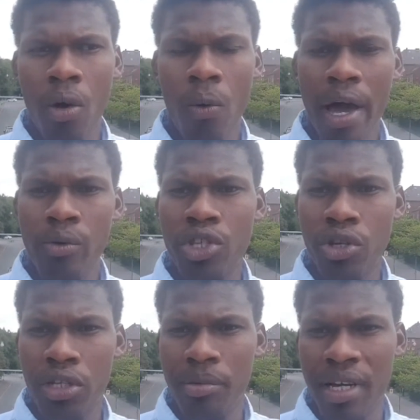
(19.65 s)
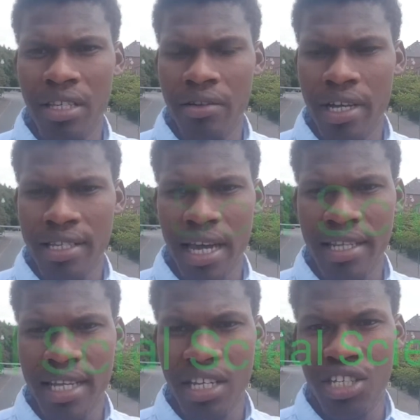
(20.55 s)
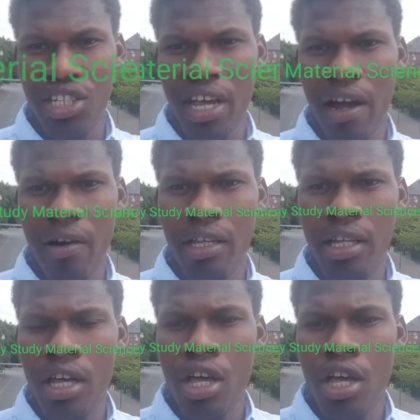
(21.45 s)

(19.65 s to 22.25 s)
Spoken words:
why we study material science and engineering,